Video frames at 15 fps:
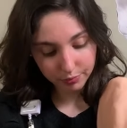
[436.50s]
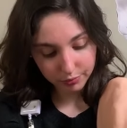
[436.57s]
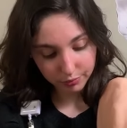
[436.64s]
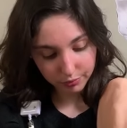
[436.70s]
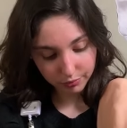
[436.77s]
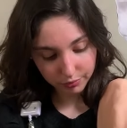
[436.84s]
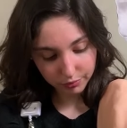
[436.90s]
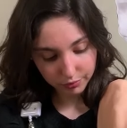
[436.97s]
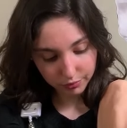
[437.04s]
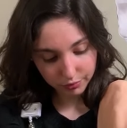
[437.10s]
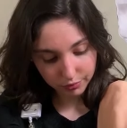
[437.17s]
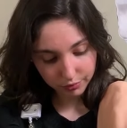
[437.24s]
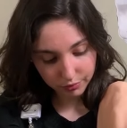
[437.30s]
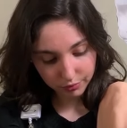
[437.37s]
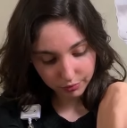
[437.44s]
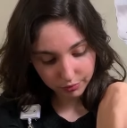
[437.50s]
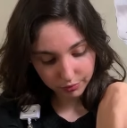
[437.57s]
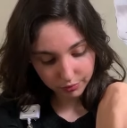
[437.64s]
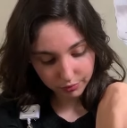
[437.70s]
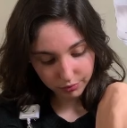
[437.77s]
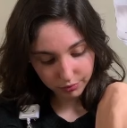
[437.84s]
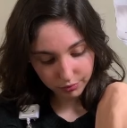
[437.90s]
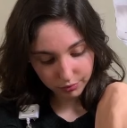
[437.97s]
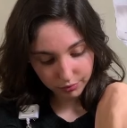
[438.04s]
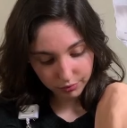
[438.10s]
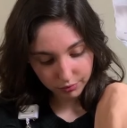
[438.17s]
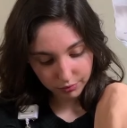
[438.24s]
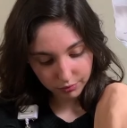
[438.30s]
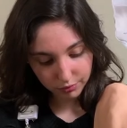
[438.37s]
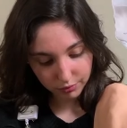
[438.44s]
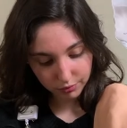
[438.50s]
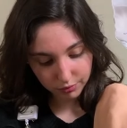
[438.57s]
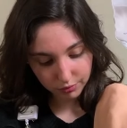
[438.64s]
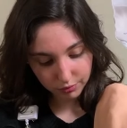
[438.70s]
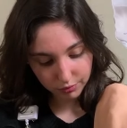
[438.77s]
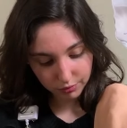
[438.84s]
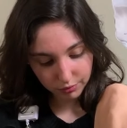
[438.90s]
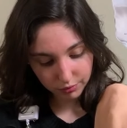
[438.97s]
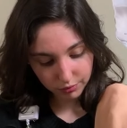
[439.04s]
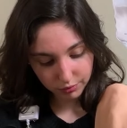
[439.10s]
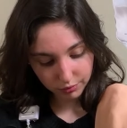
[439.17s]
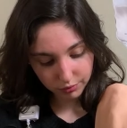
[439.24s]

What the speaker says: Nobody speaks.